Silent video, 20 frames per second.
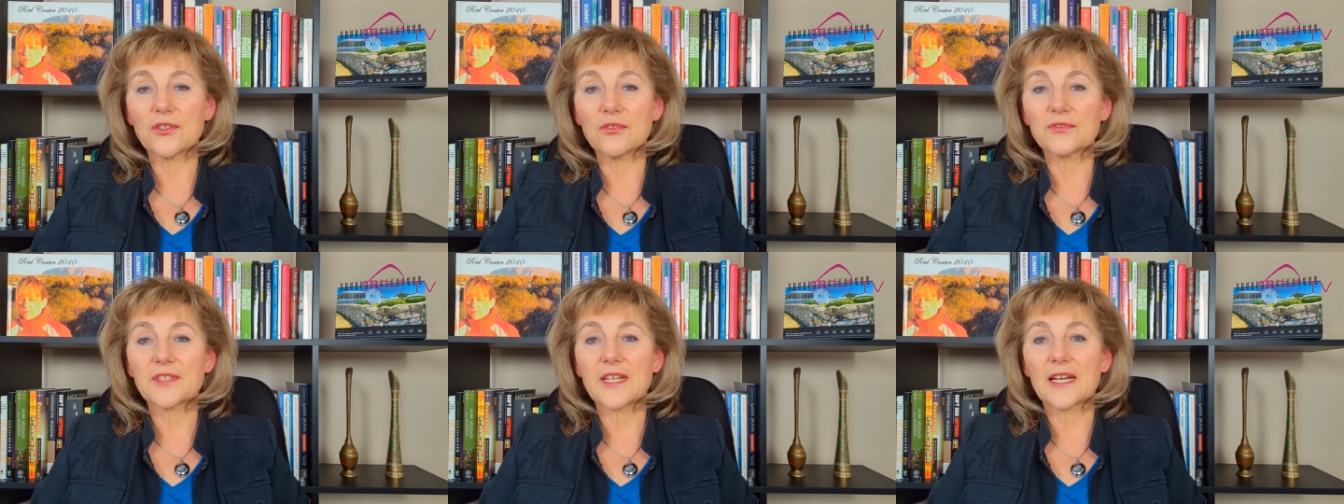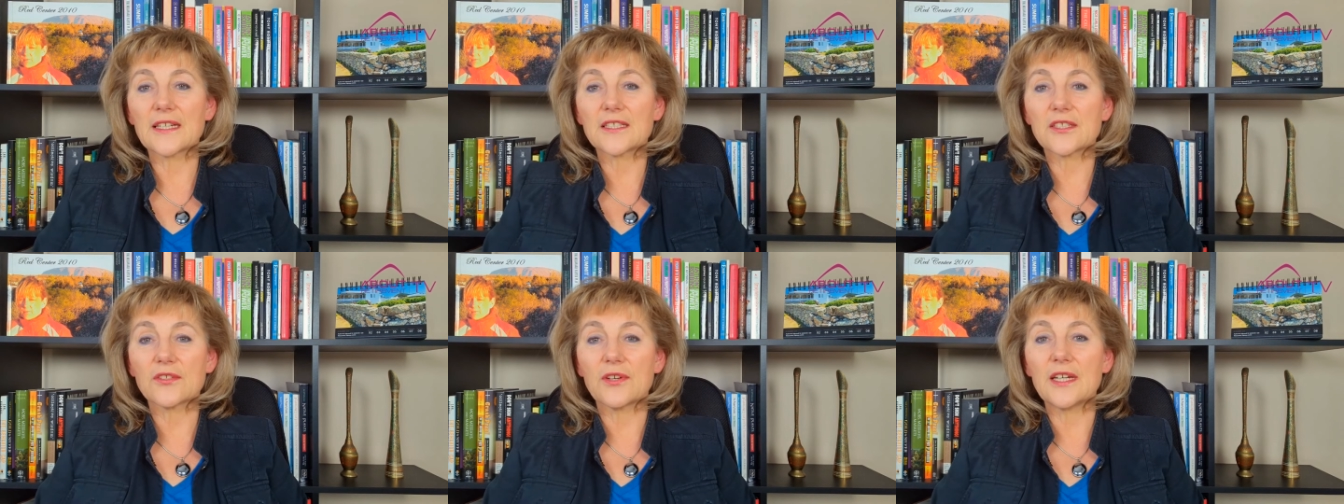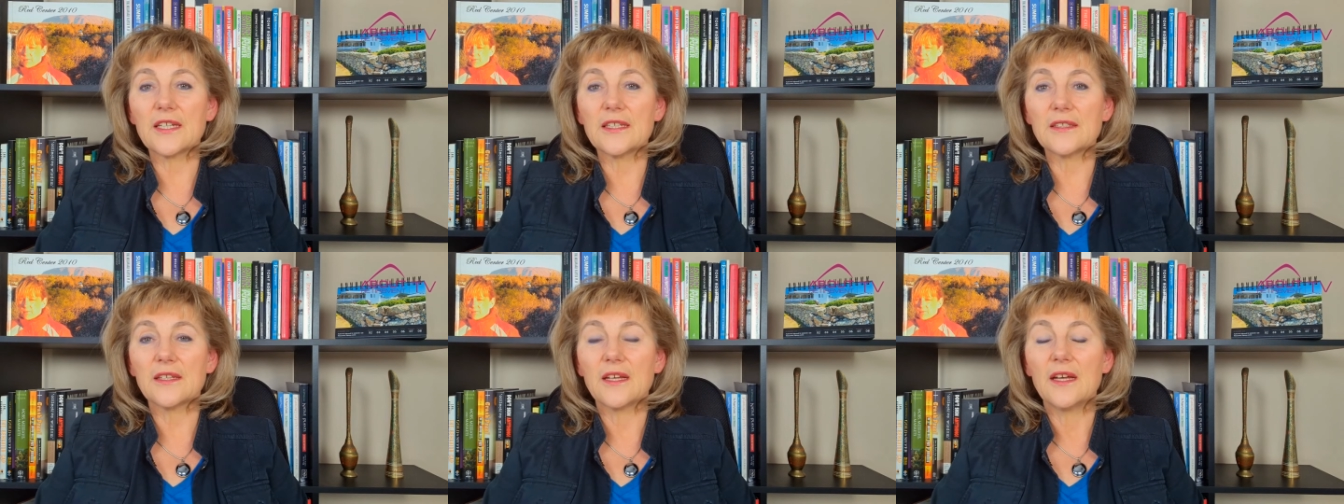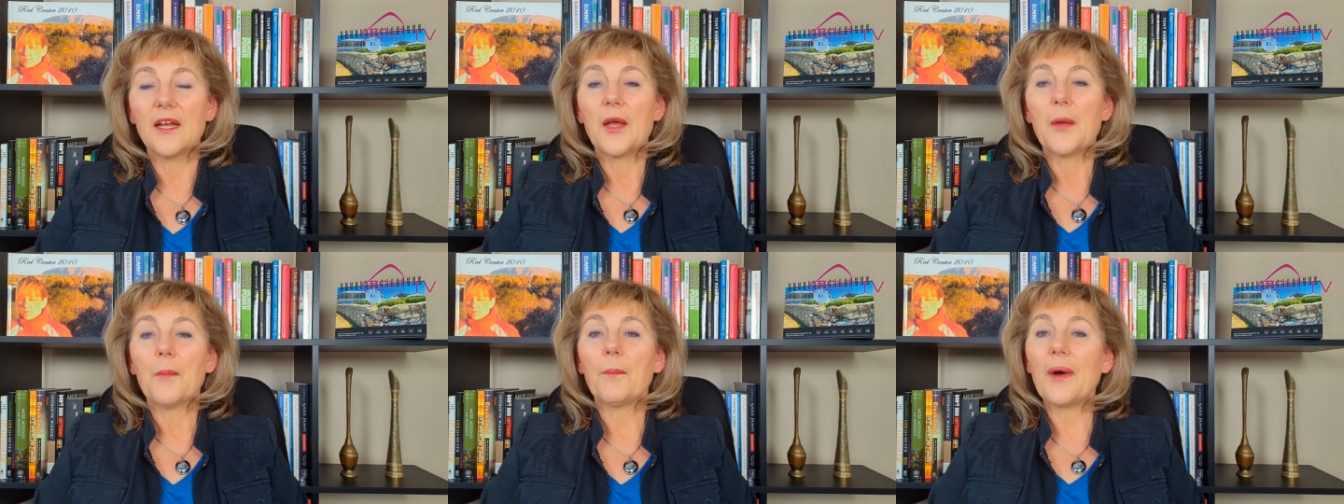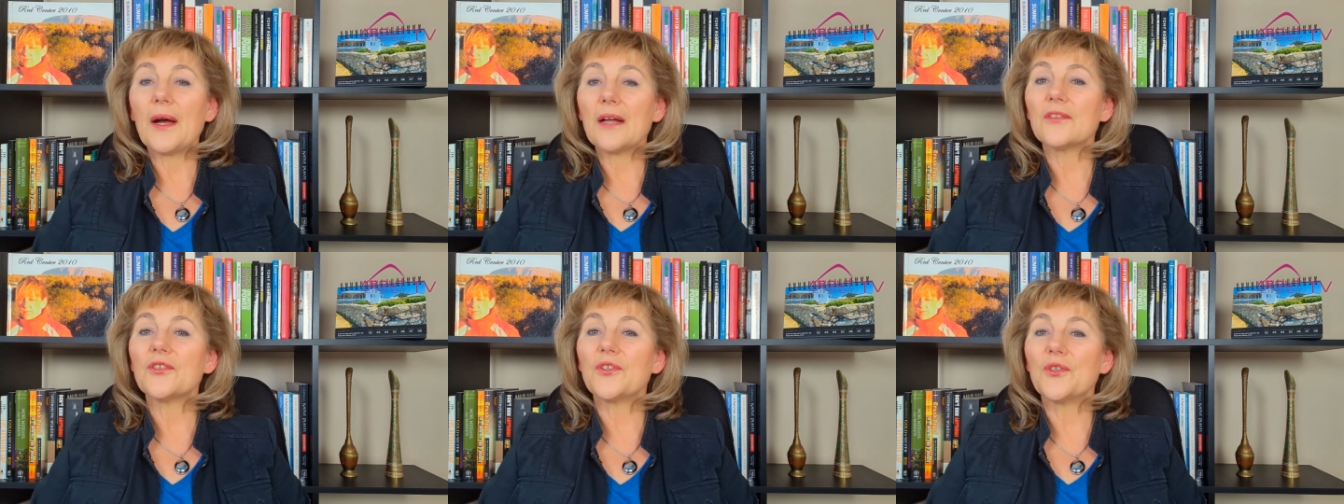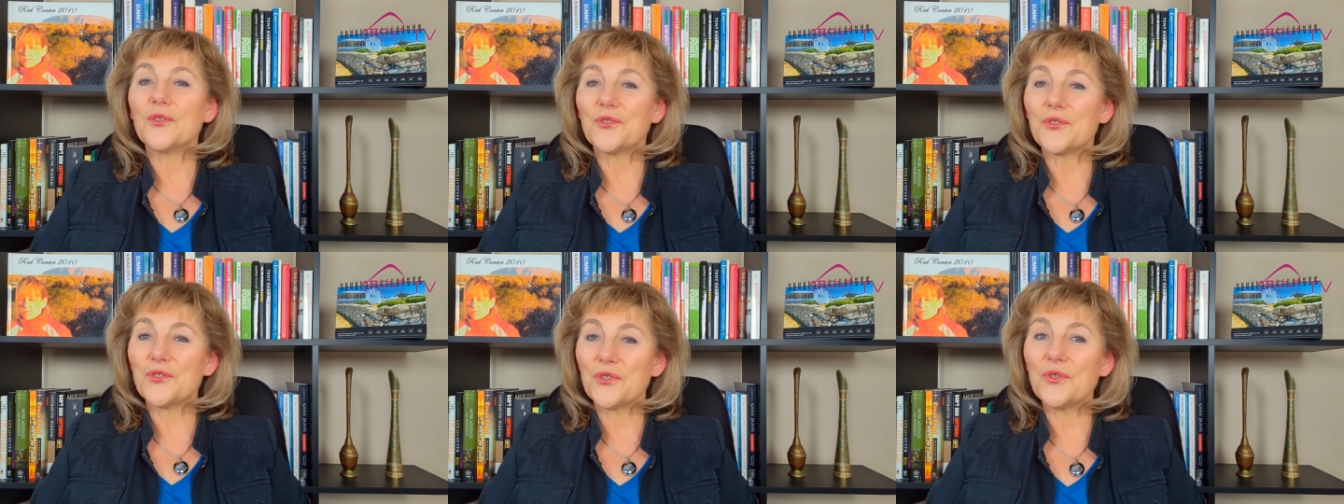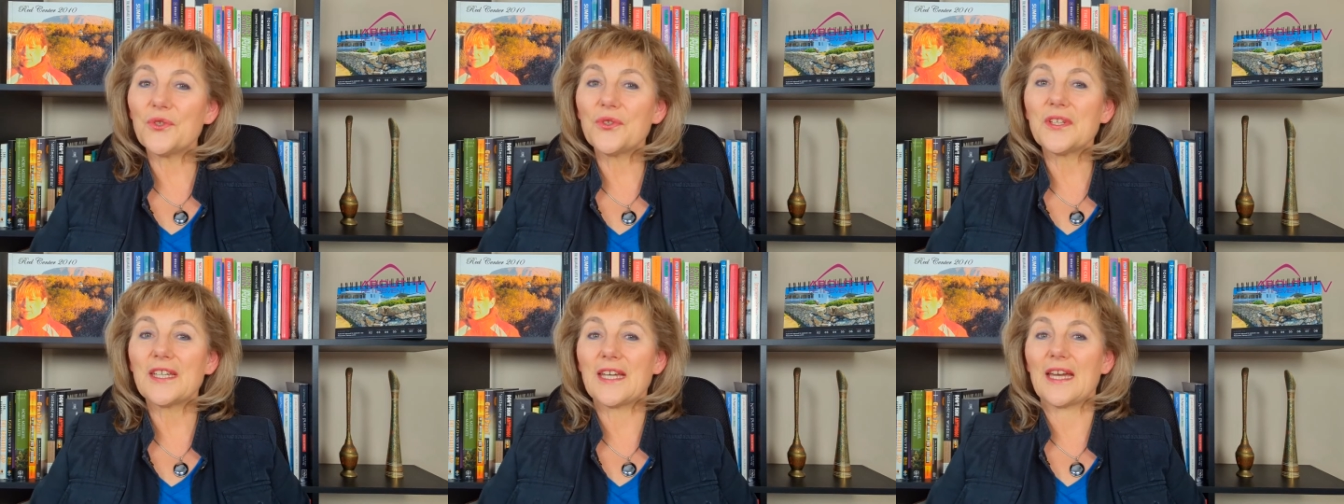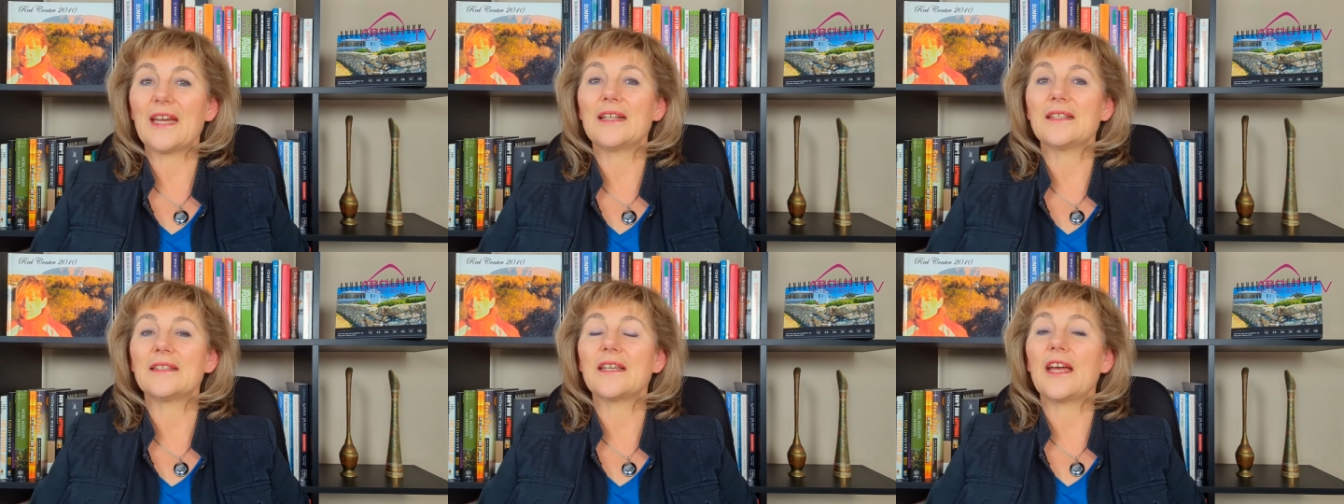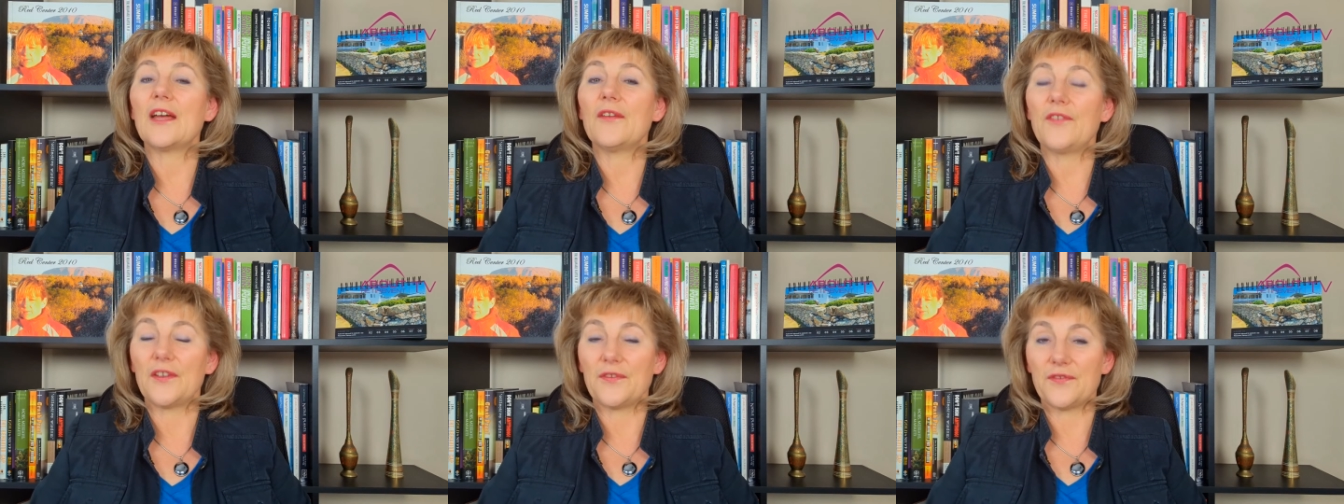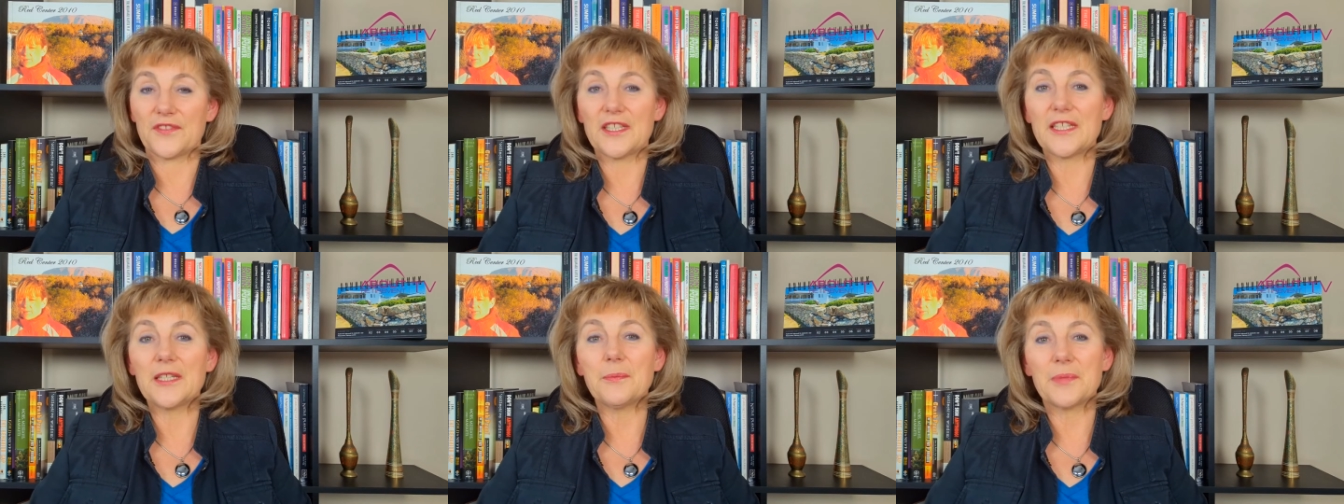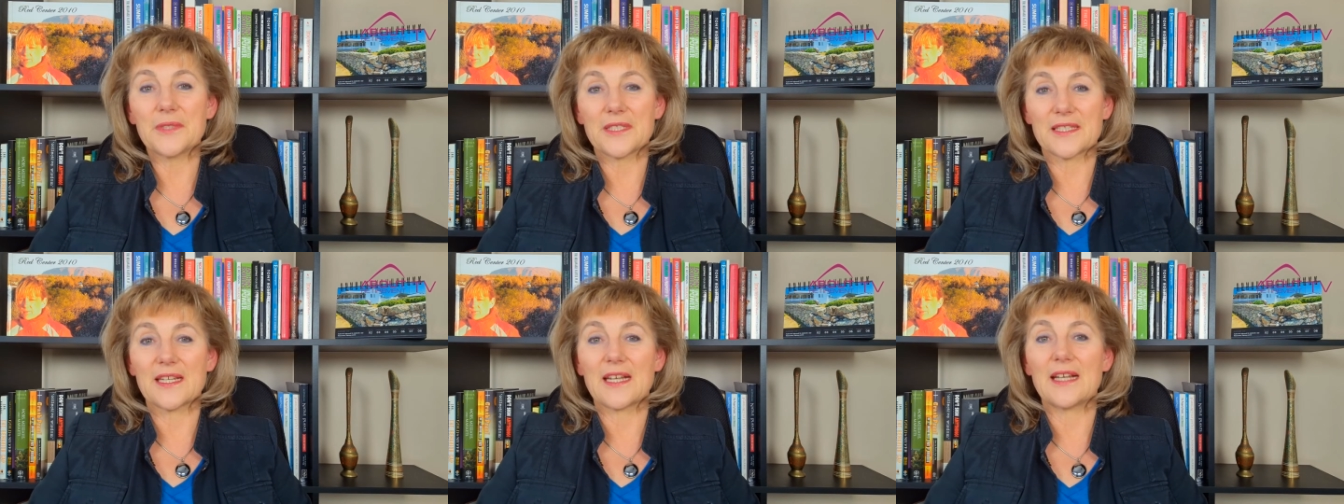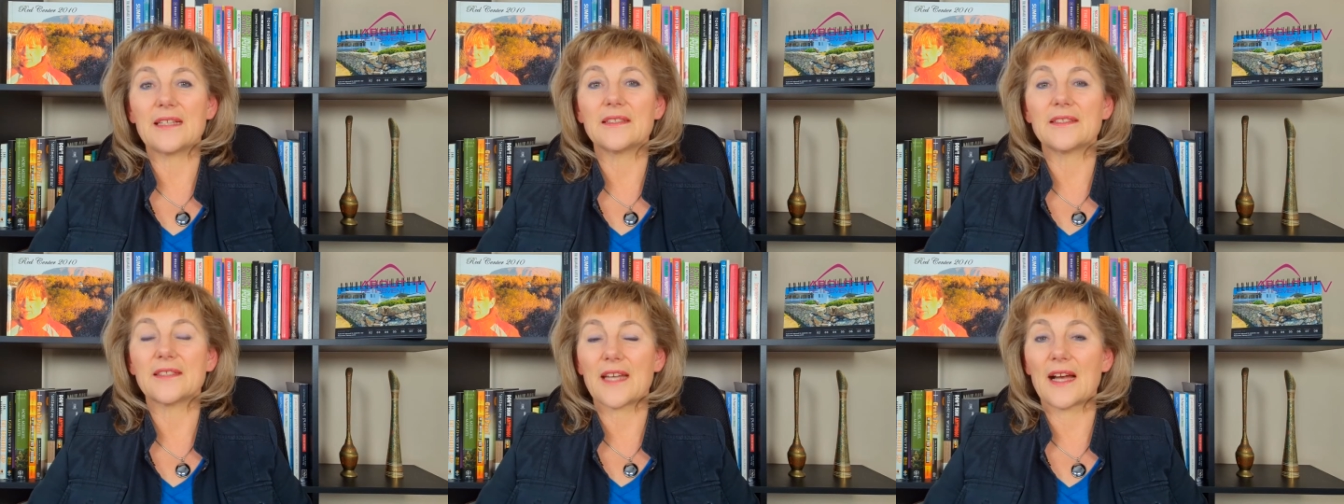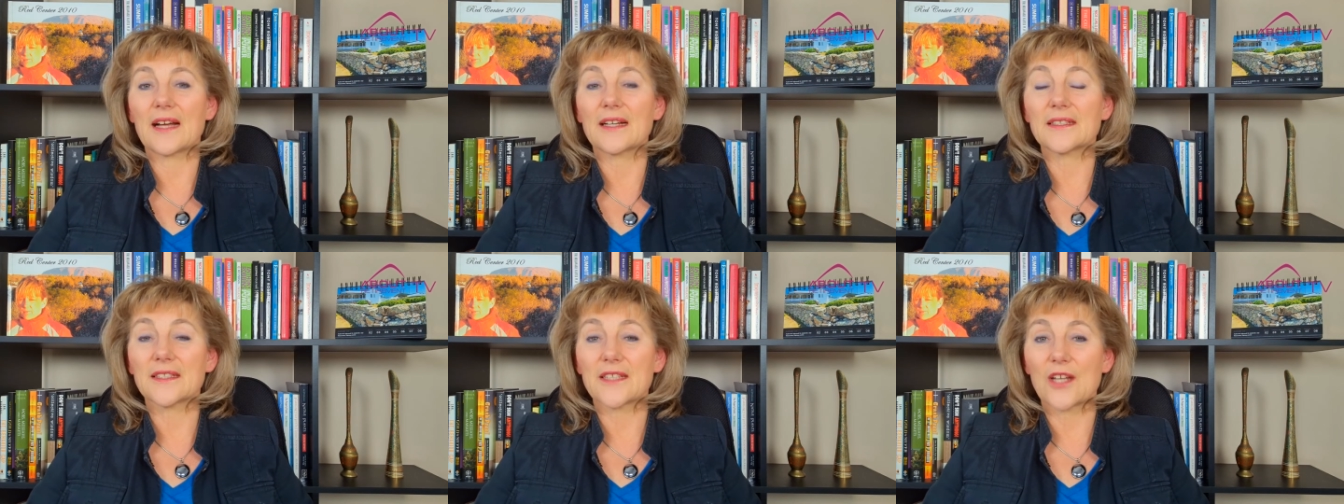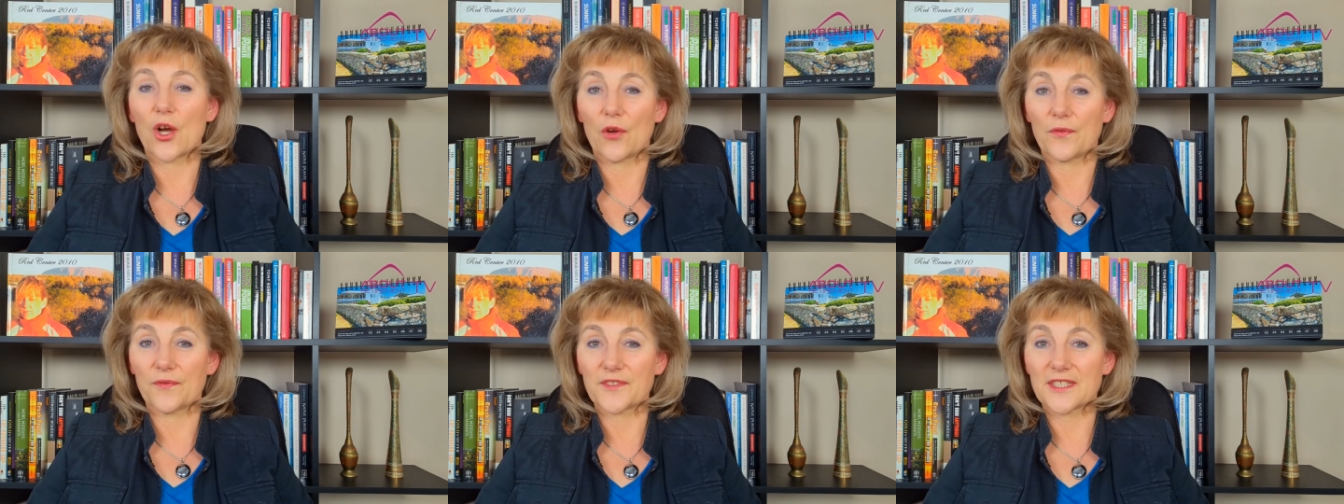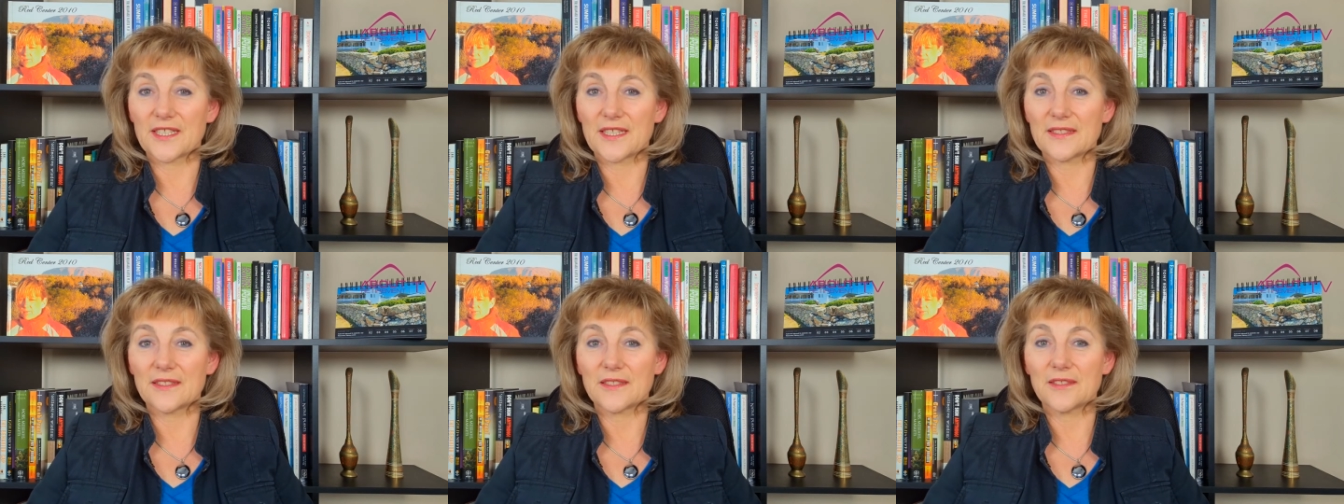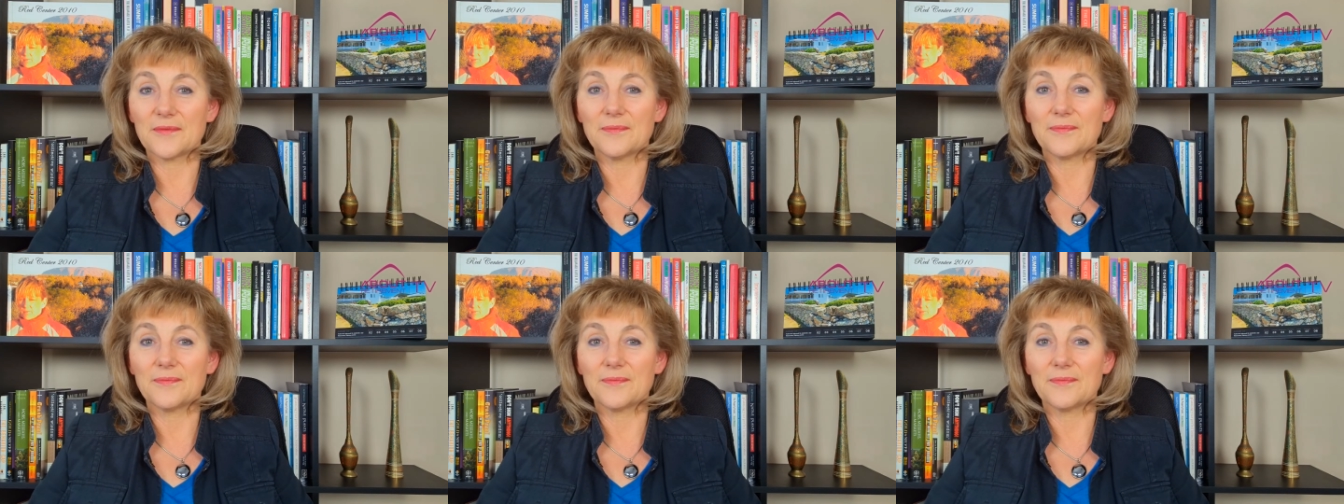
tax rate, but you do get a 15% tax offset.